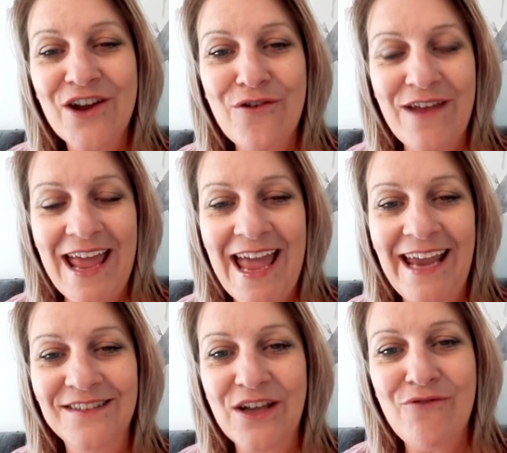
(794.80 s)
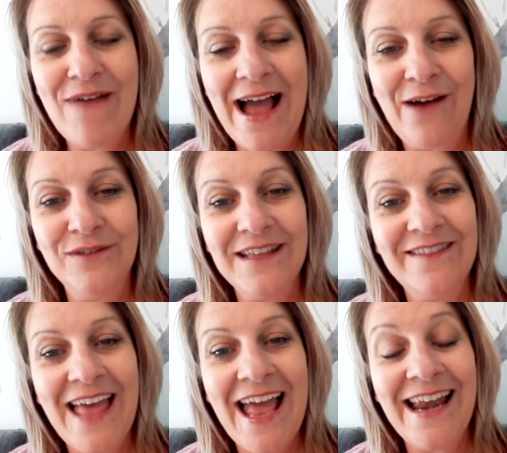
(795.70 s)
create around,
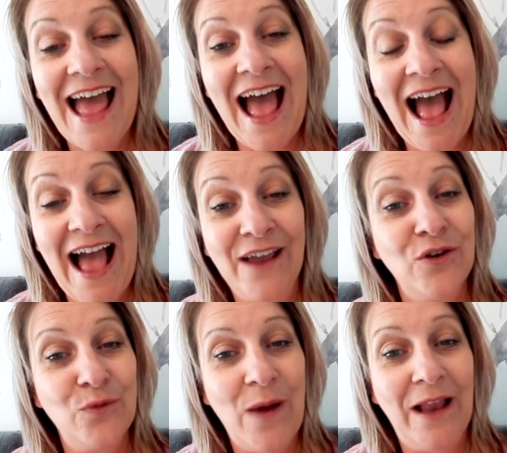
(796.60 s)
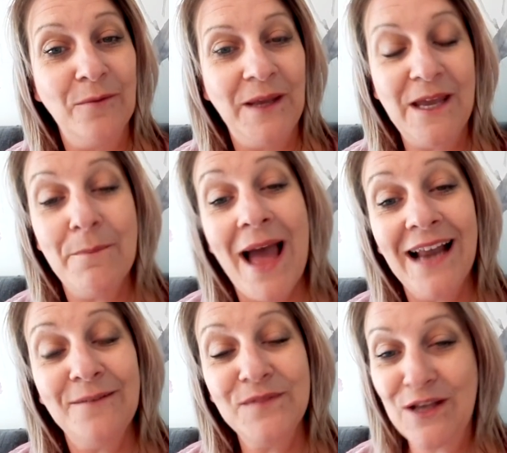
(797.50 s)
then I could well be your
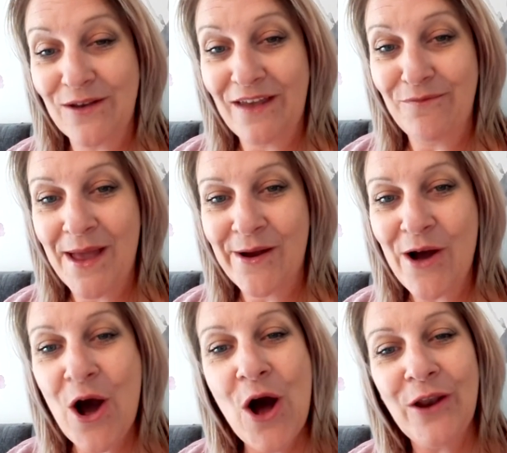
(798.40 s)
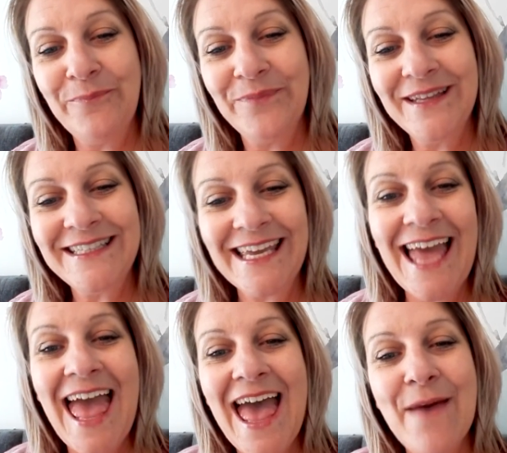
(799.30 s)
man. So give me a call. Take
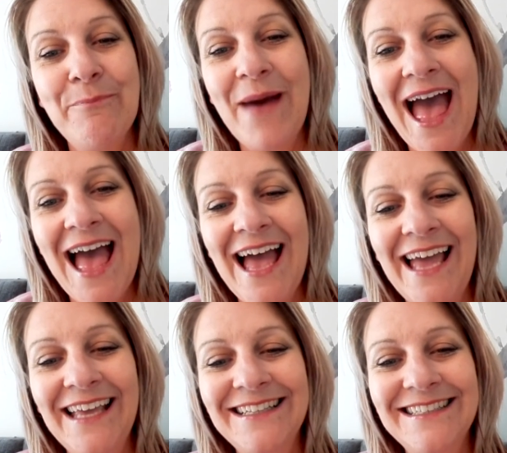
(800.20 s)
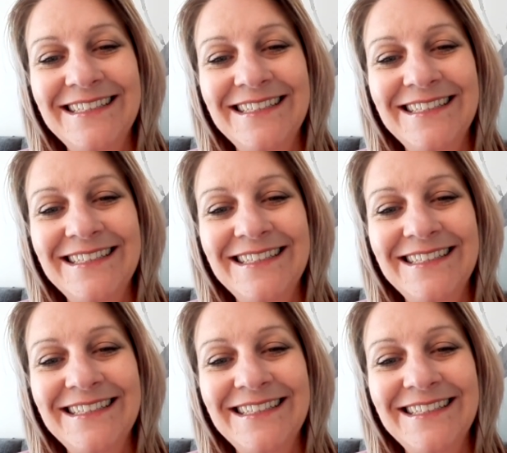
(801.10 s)
care. Bye.